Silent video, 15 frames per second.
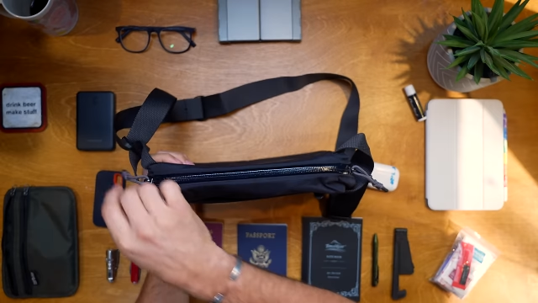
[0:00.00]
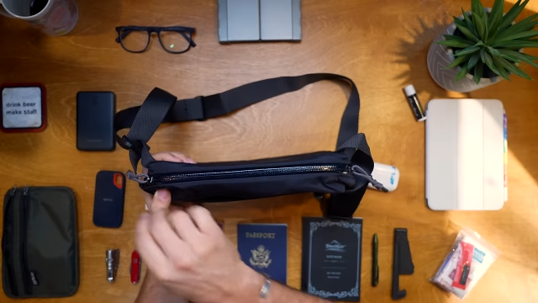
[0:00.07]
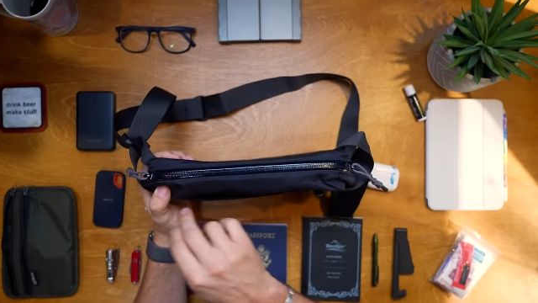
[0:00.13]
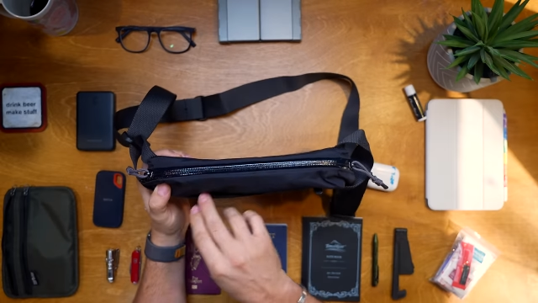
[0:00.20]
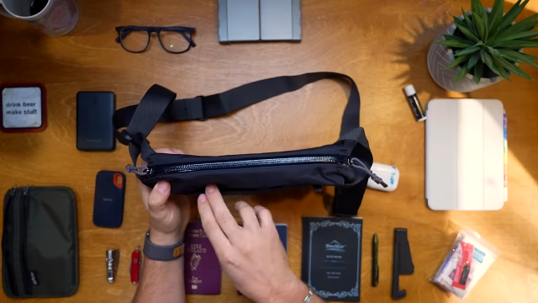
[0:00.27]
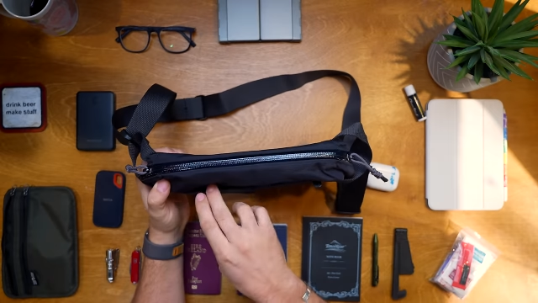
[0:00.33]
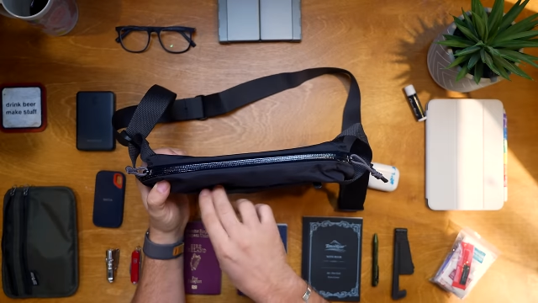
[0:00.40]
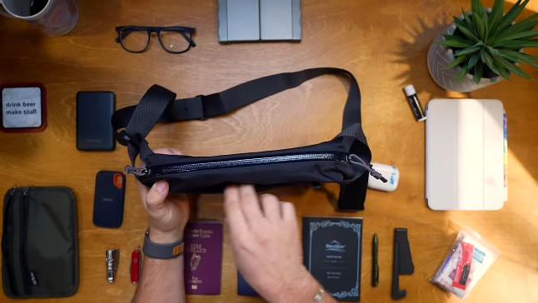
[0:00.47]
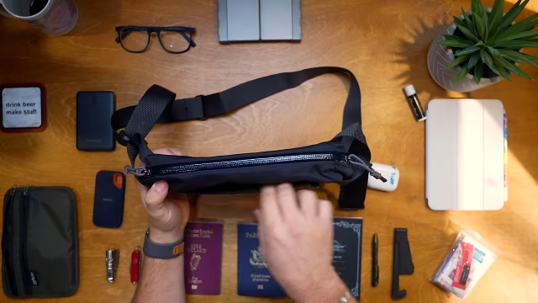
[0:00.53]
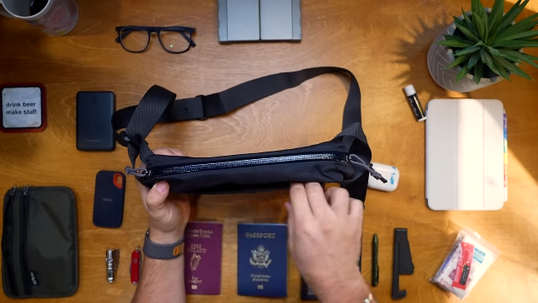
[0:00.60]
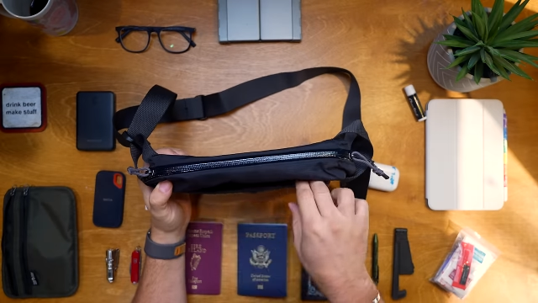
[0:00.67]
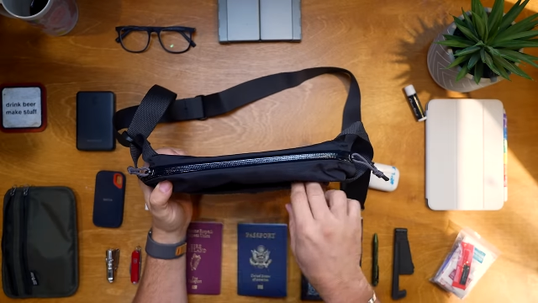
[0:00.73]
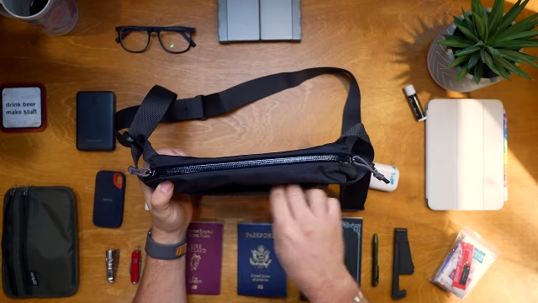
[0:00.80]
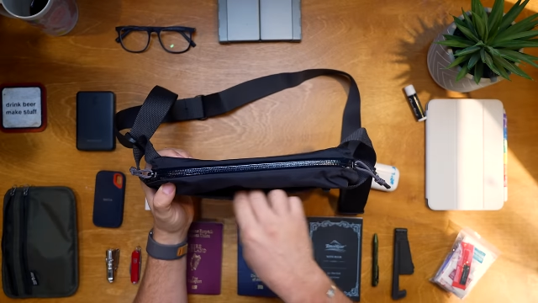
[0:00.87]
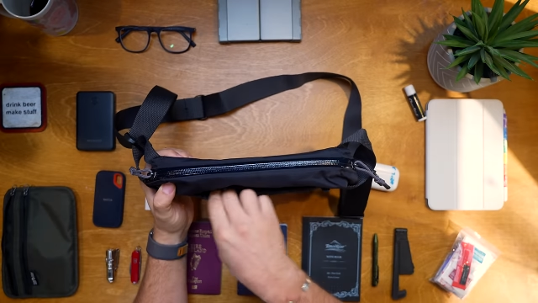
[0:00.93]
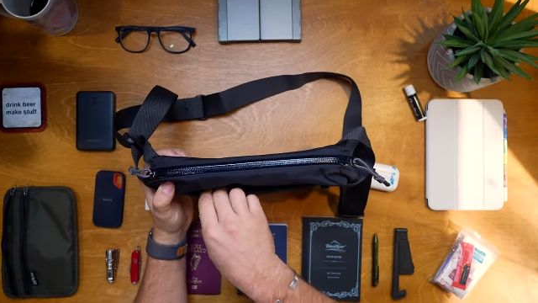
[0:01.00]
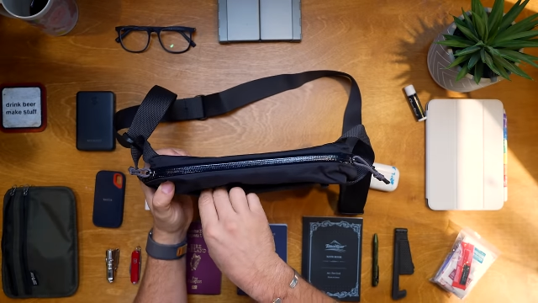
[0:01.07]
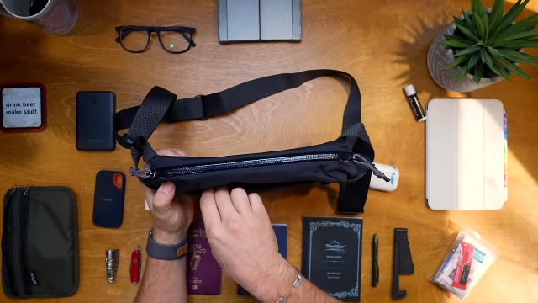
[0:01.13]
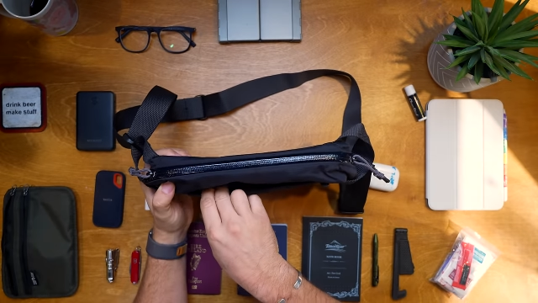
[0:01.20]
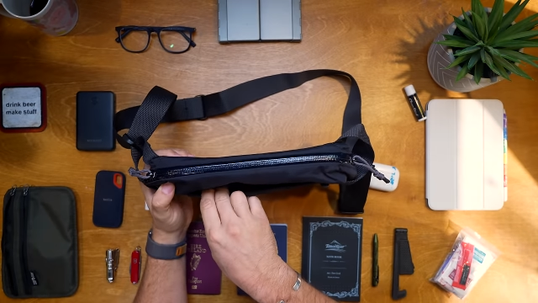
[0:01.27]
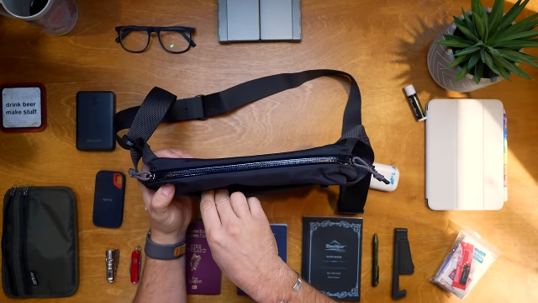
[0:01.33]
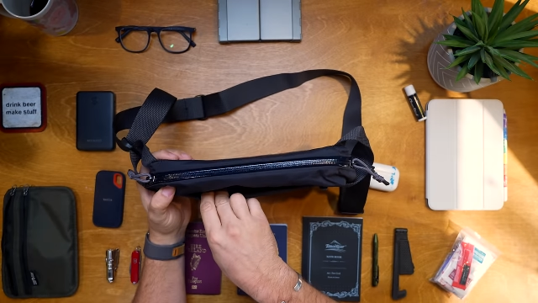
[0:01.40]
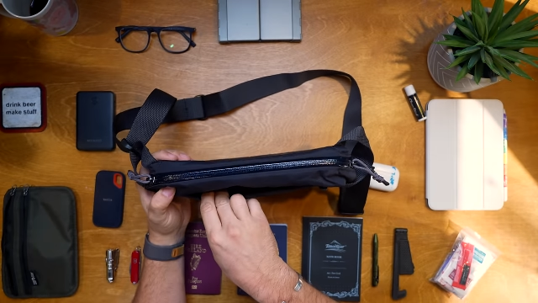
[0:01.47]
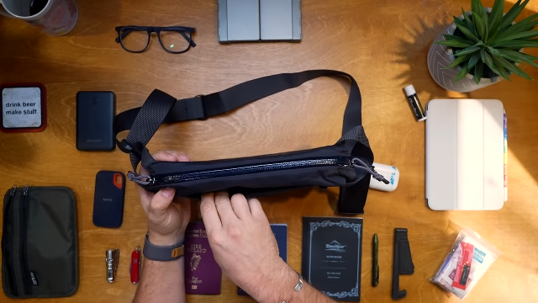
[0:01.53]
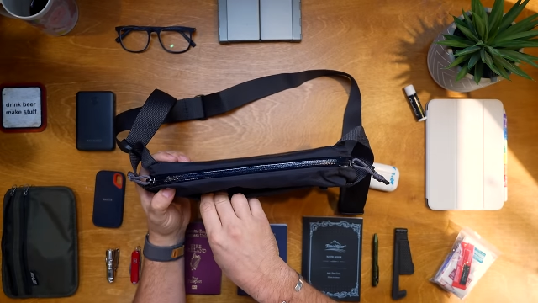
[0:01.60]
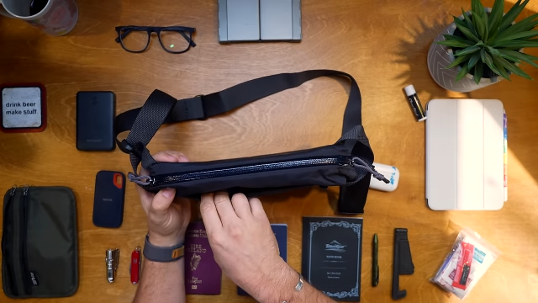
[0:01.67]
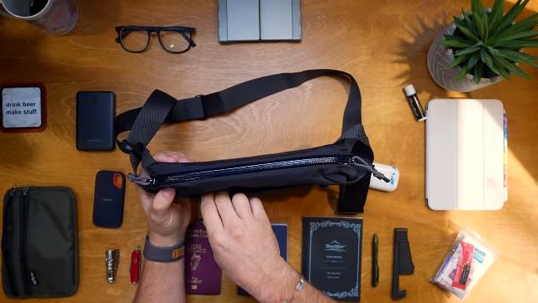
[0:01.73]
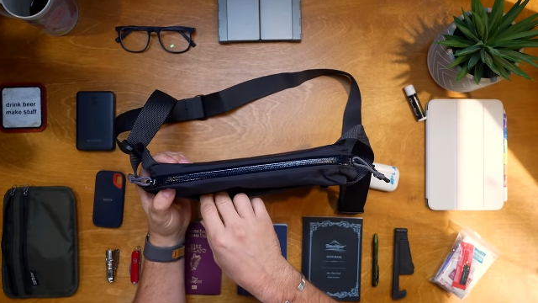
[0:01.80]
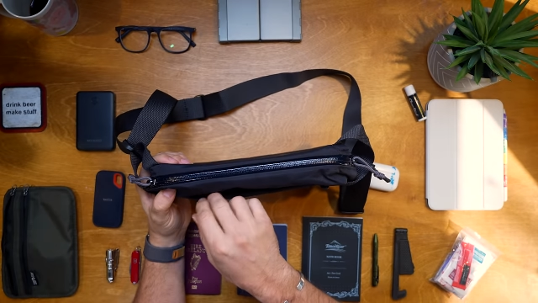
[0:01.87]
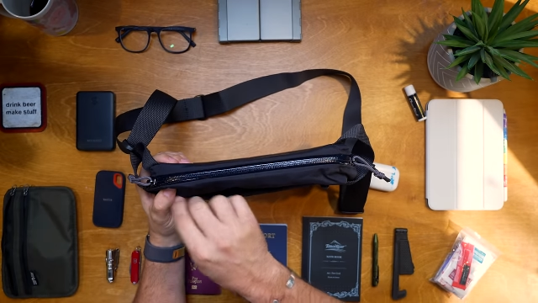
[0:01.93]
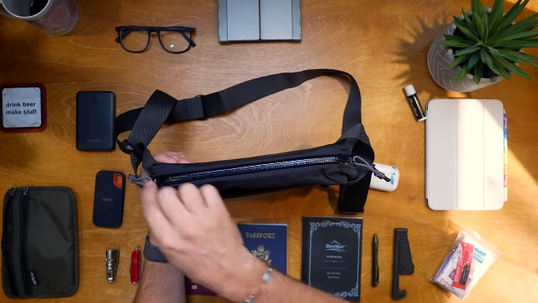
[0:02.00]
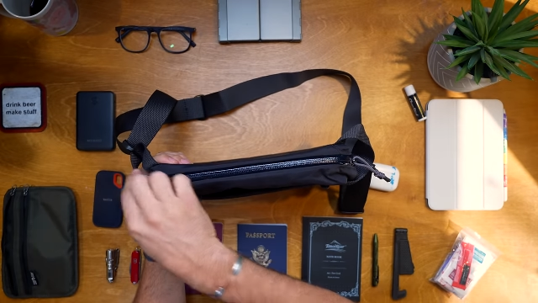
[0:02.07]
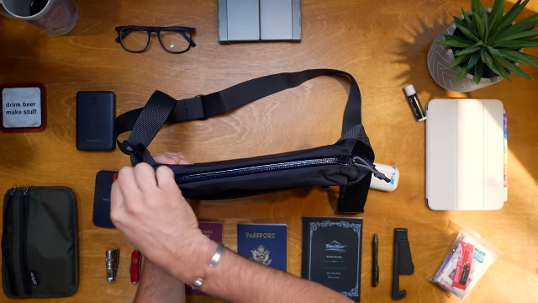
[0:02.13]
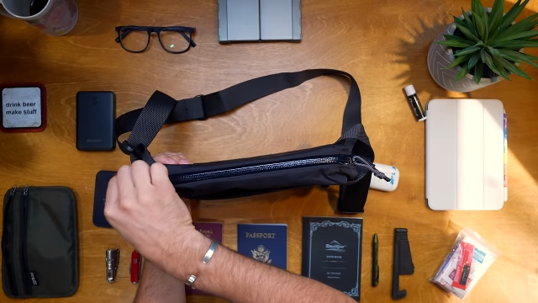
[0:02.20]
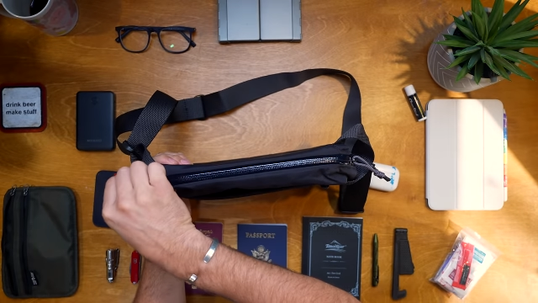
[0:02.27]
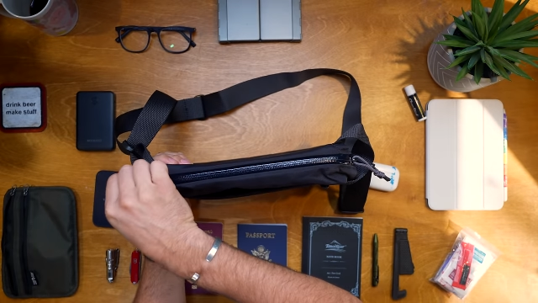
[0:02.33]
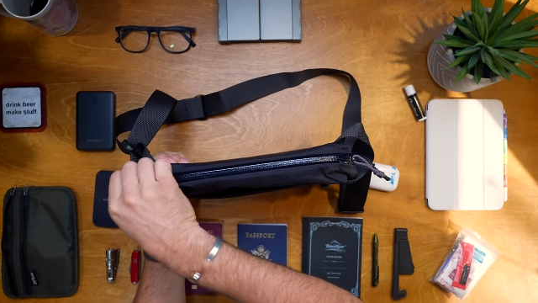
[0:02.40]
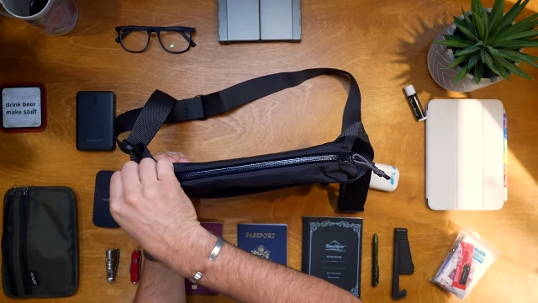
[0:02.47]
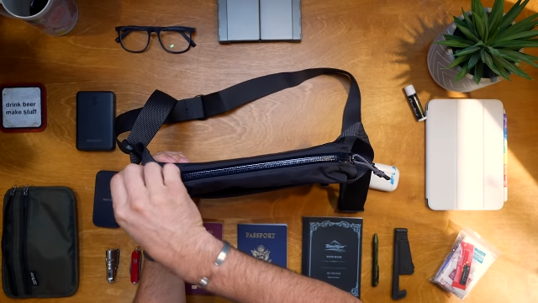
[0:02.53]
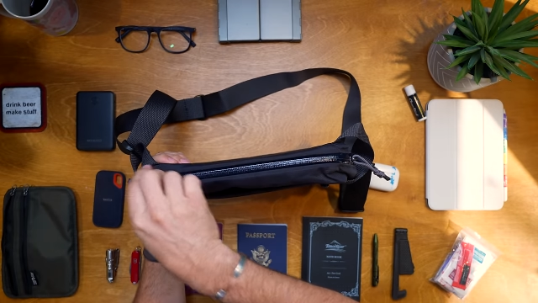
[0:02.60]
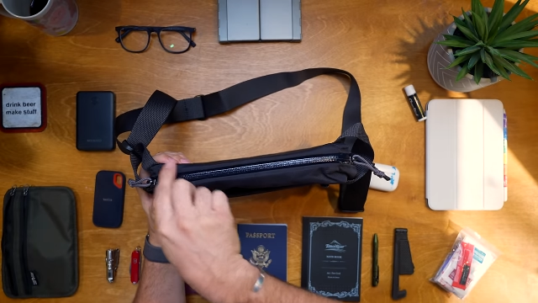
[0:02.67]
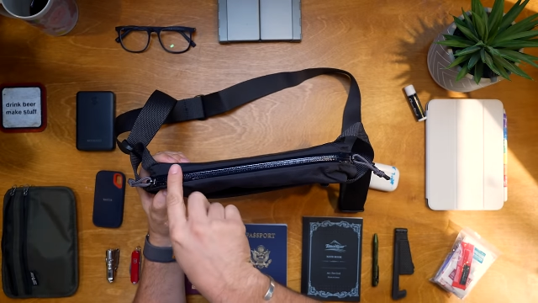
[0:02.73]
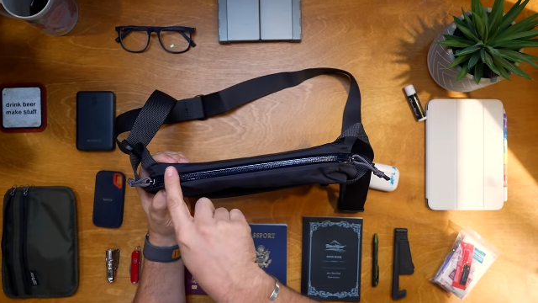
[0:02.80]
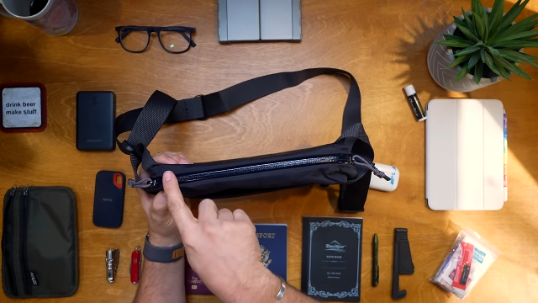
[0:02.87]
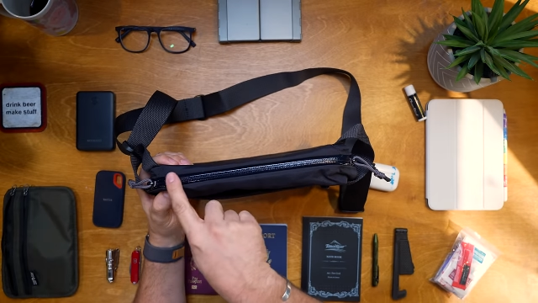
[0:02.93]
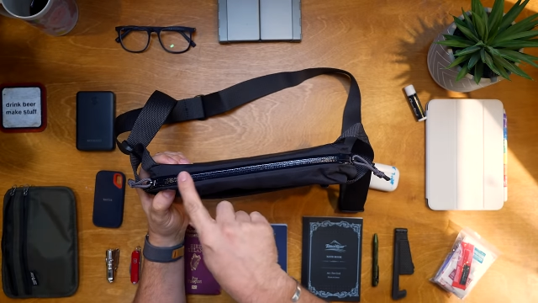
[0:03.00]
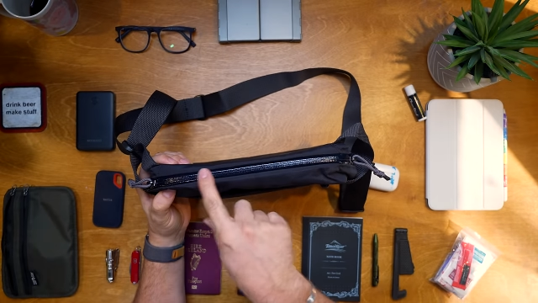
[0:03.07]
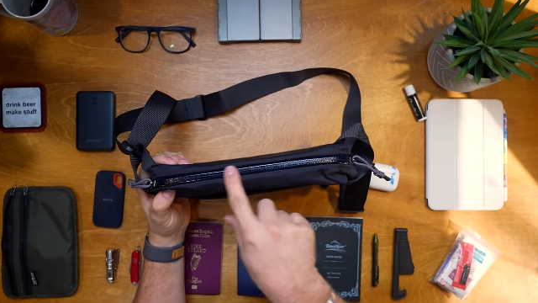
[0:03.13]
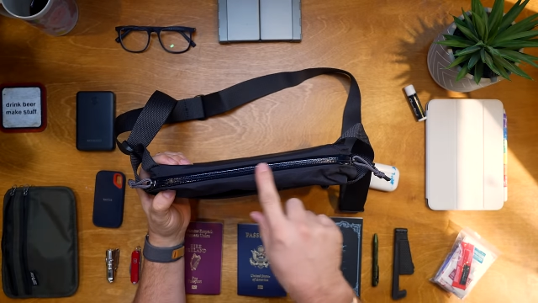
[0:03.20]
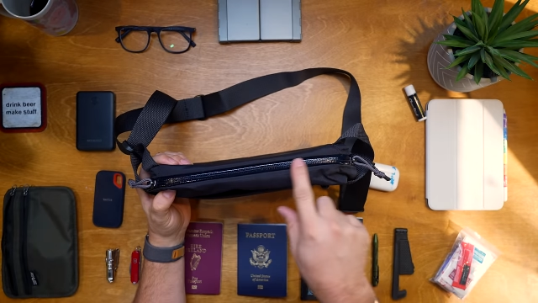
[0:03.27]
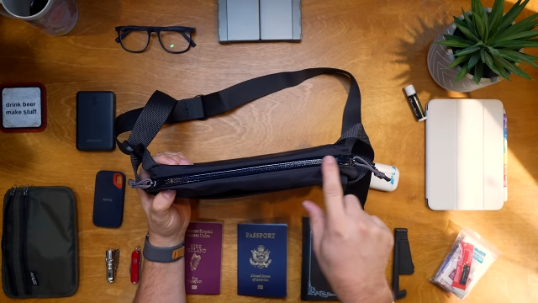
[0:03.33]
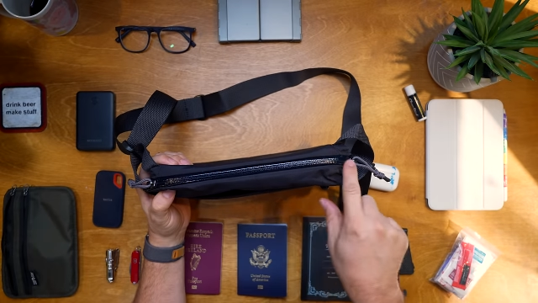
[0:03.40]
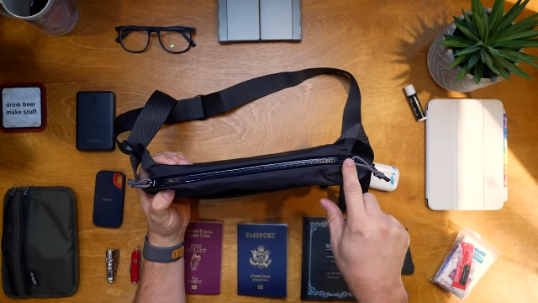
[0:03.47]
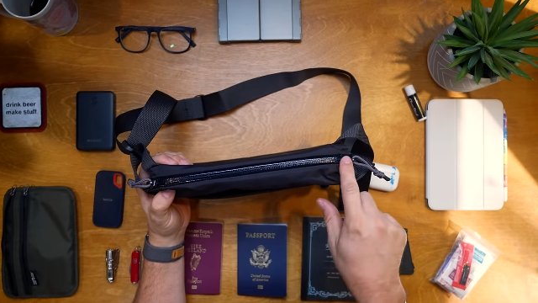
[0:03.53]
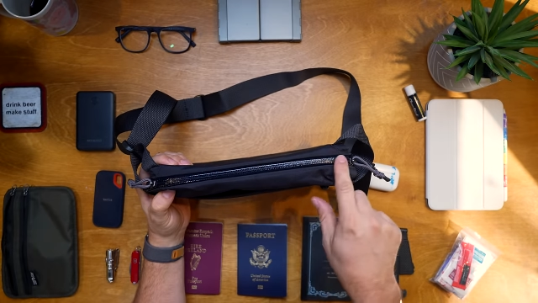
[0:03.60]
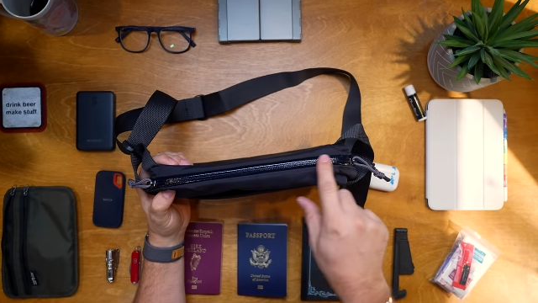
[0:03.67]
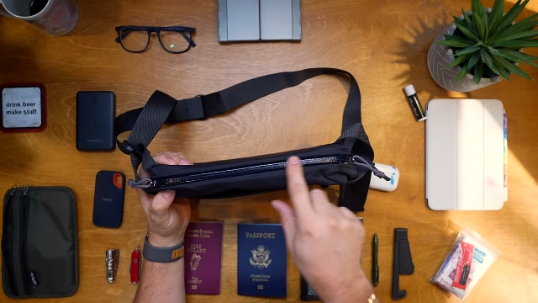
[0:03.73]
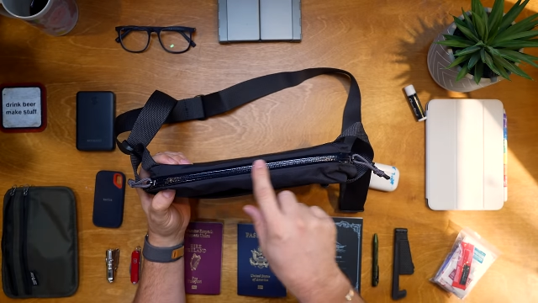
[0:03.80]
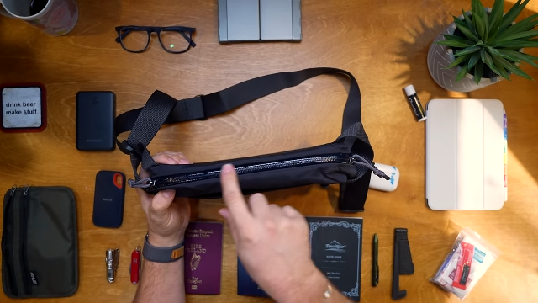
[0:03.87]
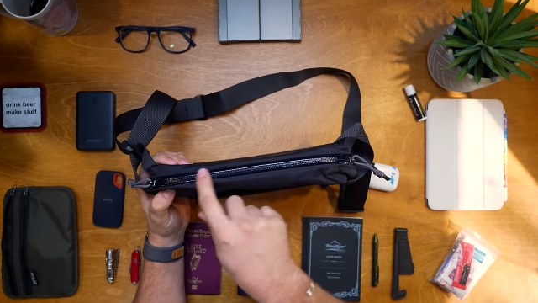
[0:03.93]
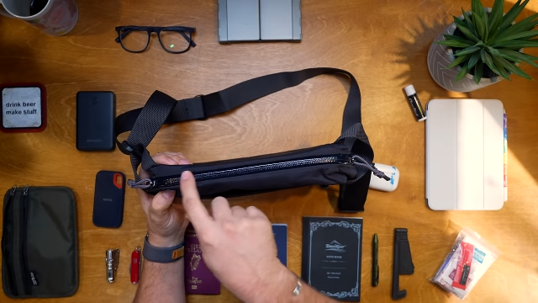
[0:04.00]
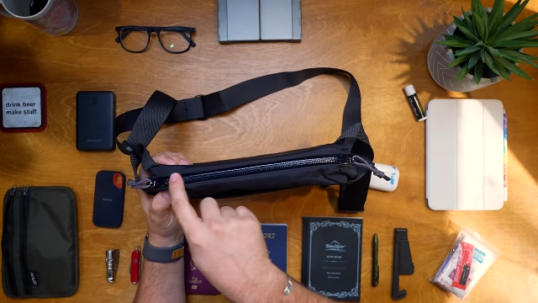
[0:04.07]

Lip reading: (no speaker visible)